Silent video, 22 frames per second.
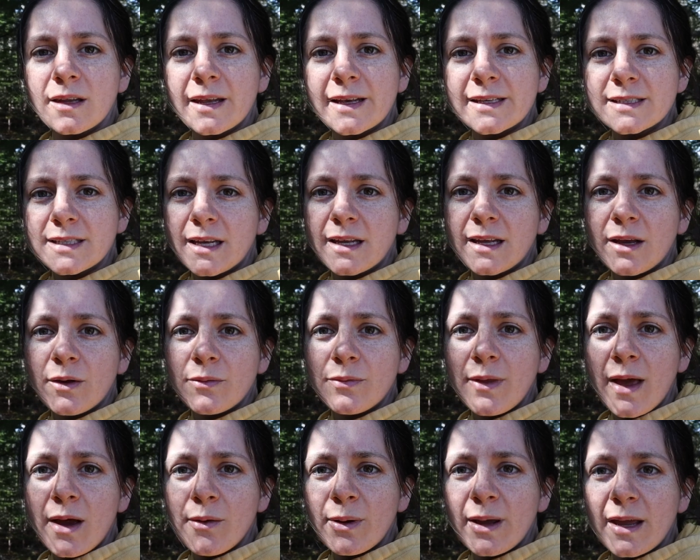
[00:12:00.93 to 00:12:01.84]
extending out
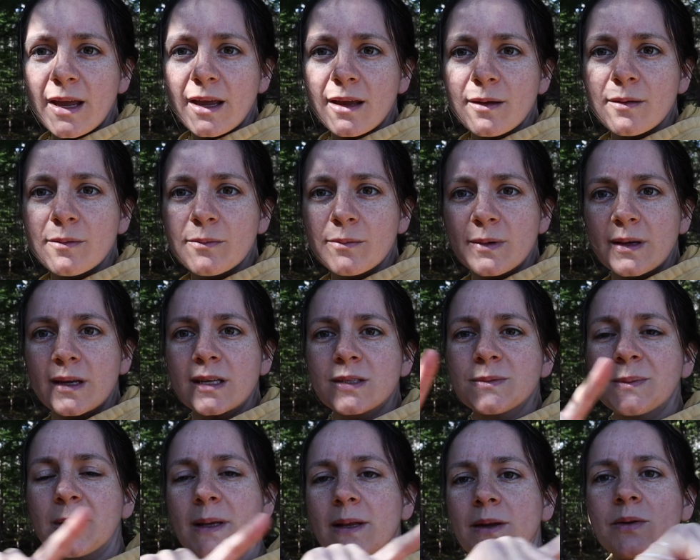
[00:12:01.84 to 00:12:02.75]
that way,
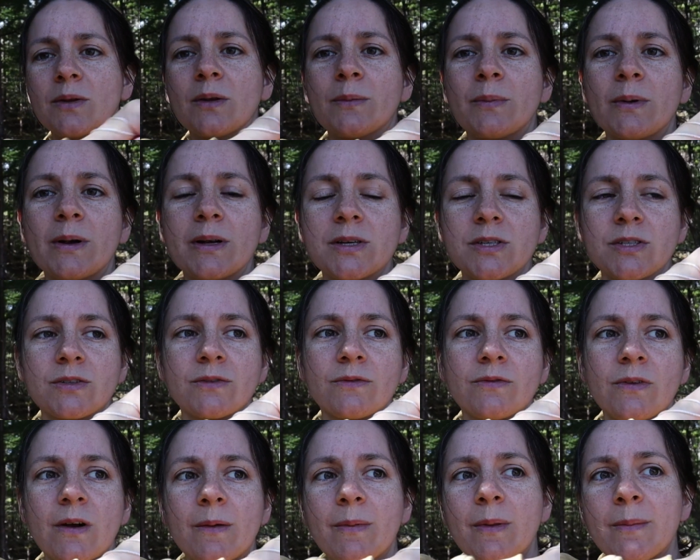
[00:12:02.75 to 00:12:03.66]
because we cleared the brush
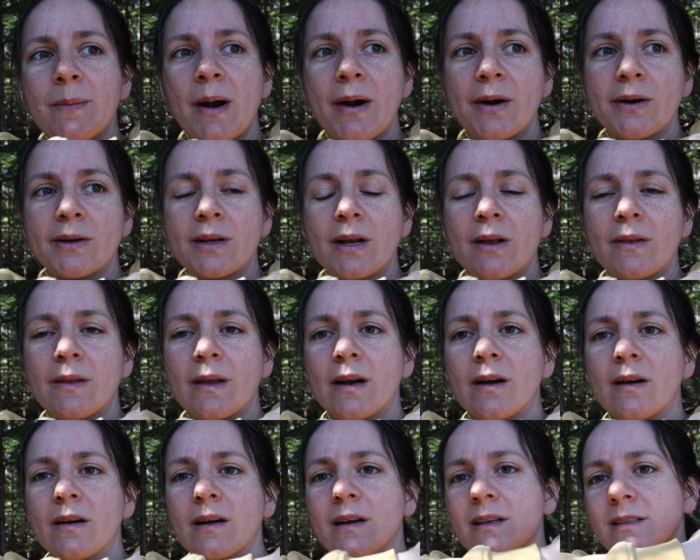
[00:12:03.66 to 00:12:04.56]
from the marker down
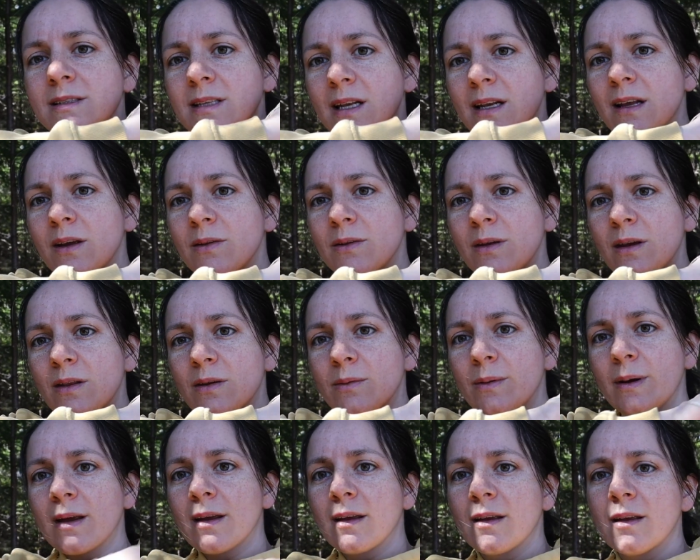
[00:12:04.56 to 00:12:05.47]
there, extending out the other
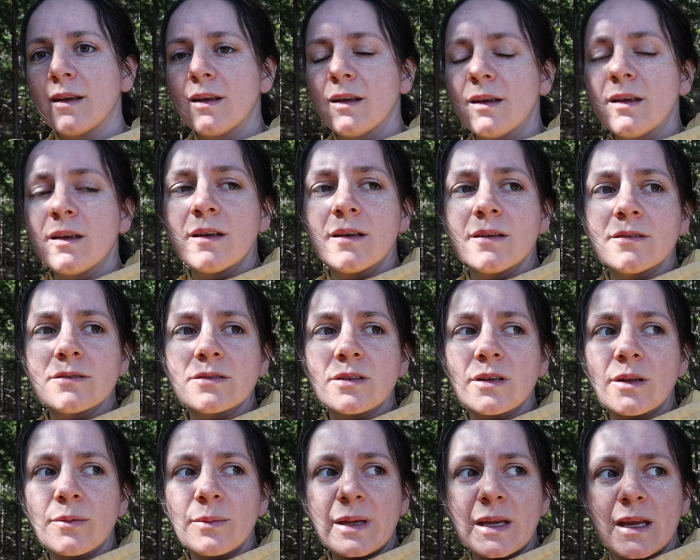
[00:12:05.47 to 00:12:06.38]
way,
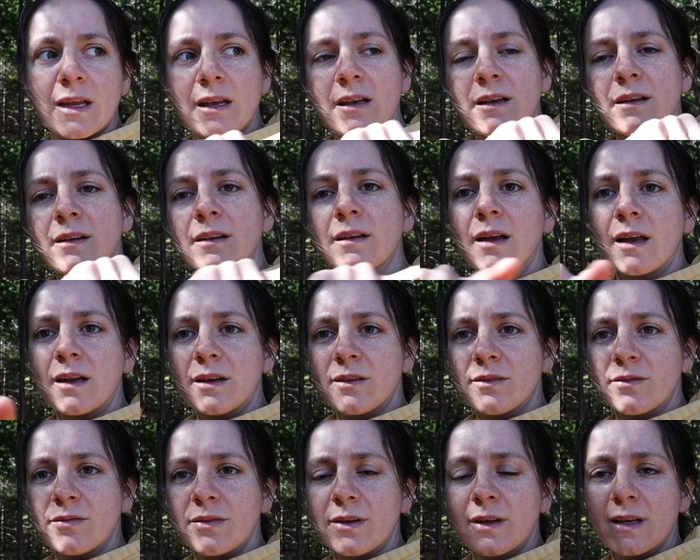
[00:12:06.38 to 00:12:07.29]
so that we can kind
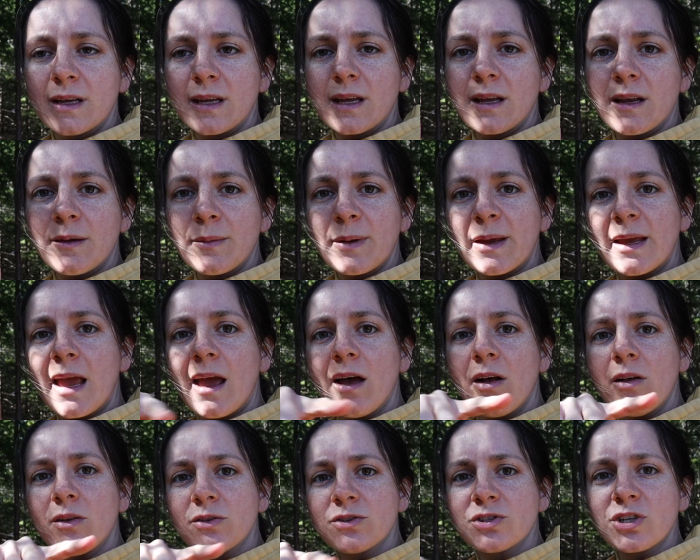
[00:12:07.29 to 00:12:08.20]
of get a big
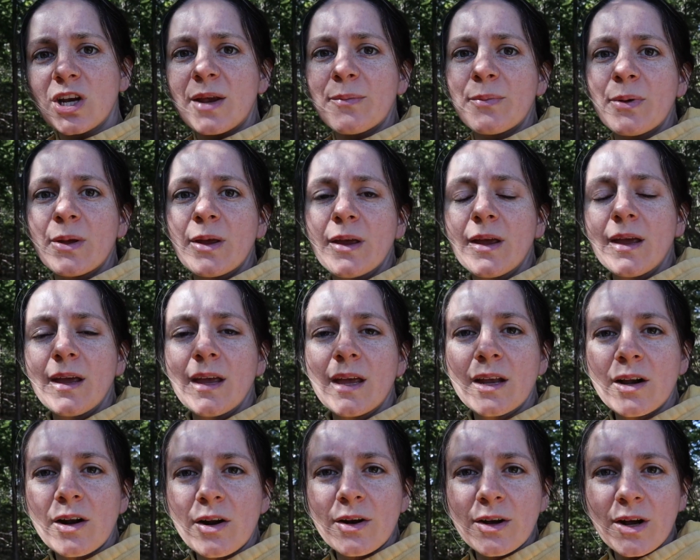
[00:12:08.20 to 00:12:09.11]
L shape
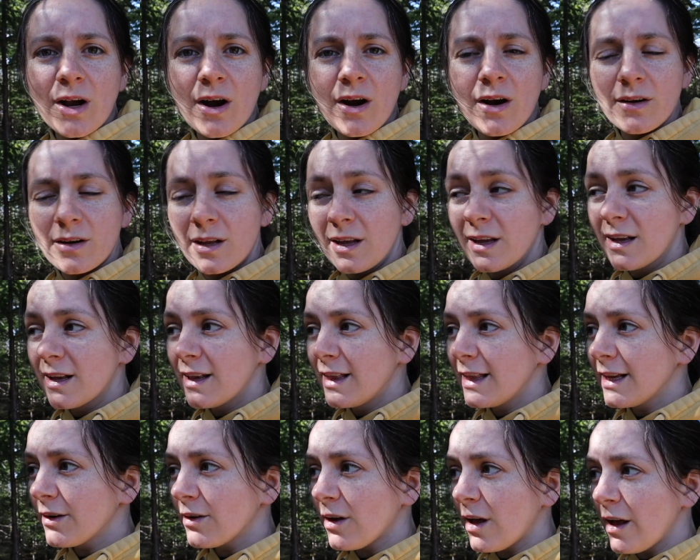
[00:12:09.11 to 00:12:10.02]
in our yard
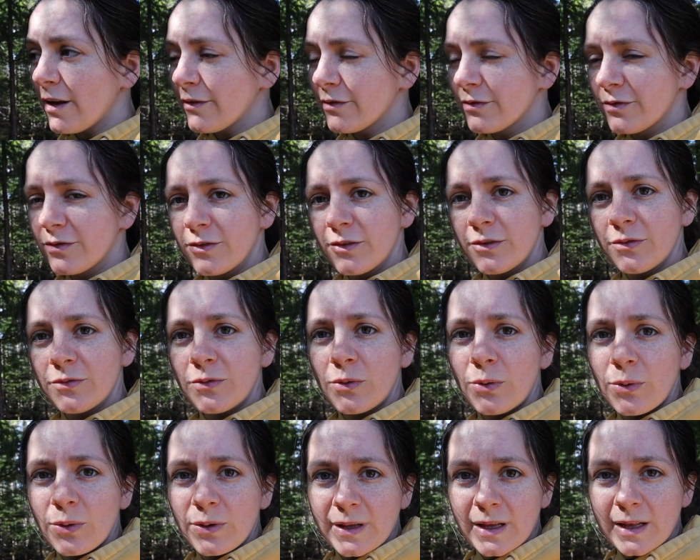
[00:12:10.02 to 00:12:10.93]
cleared off
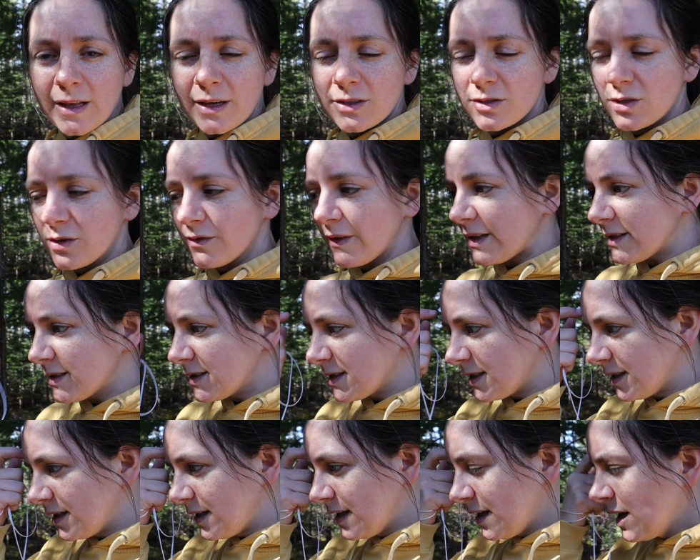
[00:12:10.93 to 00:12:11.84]
for the electric
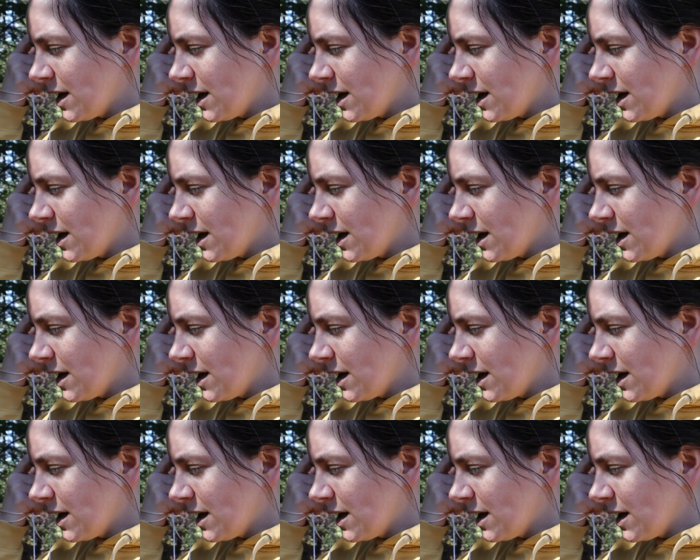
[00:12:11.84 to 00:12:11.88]
fence.